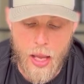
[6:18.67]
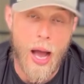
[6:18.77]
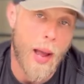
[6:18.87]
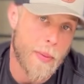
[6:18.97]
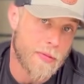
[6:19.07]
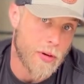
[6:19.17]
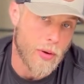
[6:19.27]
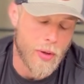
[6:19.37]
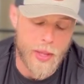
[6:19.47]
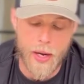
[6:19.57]
I prefer it
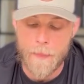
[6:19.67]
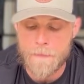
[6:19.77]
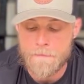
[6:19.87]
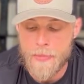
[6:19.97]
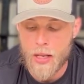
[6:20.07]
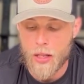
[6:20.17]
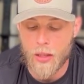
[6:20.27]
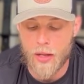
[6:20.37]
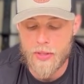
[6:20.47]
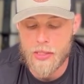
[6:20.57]
on there.
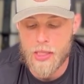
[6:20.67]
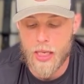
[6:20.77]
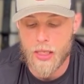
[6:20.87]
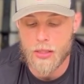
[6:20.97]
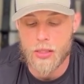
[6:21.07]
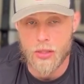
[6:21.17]
Love these things.